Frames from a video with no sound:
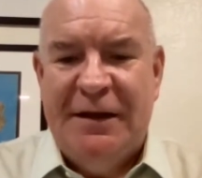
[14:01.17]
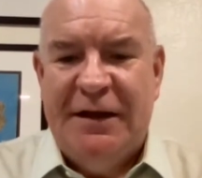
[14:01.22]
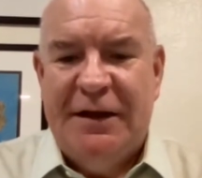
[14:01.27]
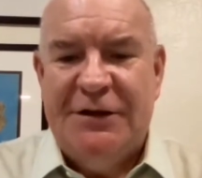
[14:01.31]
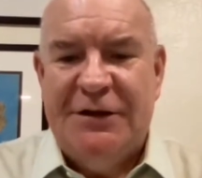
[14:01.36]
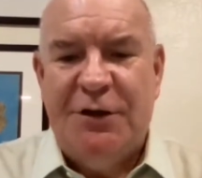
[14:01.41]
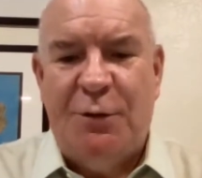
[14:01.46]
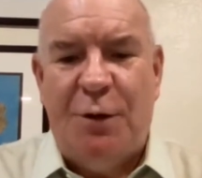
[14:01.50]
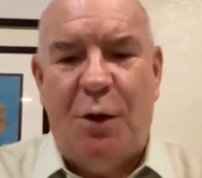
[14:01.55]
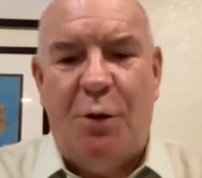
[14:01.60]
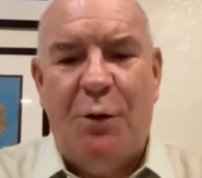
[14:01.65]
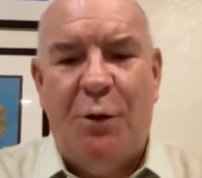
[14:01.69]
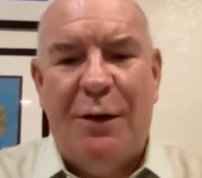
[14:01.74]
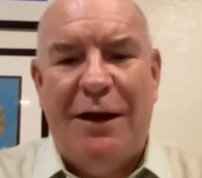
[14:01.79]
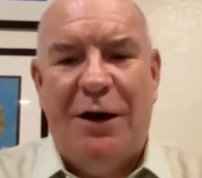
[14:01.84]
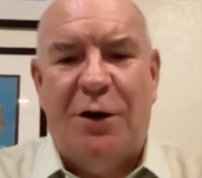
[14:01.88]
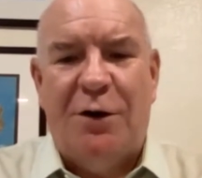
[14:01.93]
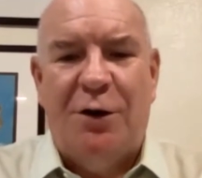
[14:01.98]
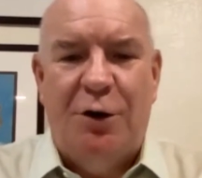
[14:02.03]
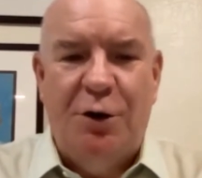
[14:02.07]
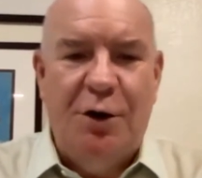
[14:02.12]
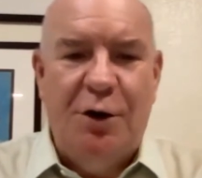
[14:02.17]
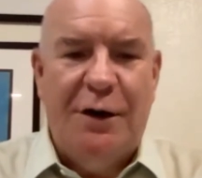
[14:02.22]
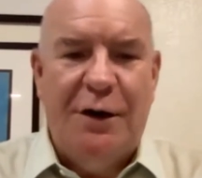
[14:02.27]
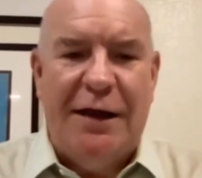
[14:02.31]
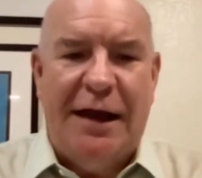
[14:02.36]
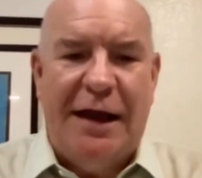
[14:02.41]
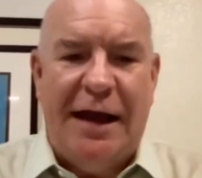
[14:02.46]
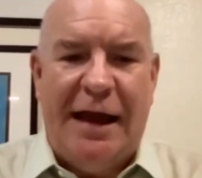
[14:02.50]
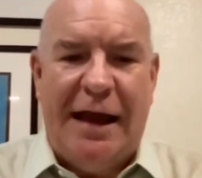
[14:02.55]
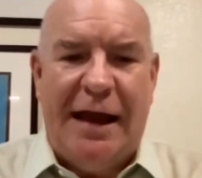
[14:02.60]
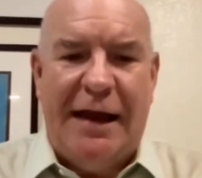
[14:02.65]
And so what we are
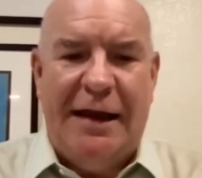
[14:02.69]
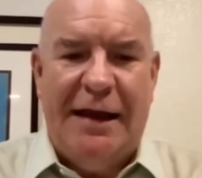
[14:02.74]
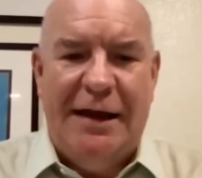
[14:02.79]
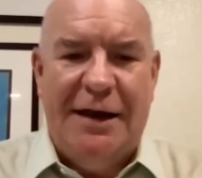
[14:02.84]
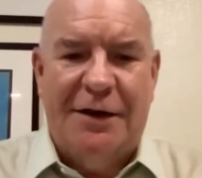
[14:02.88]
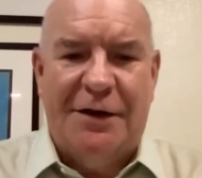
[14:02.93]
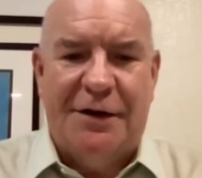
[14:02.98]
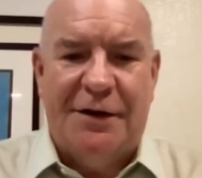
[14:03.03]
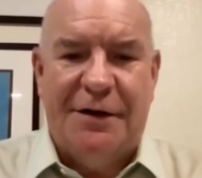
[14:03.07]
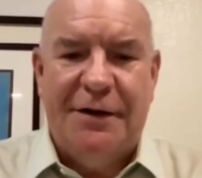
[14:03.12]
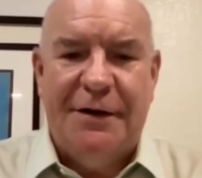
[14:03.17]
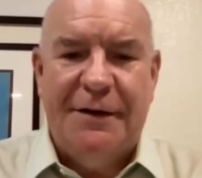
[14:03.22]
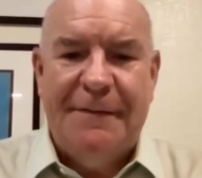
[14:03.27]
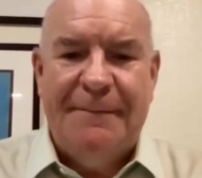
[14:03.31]
looking at here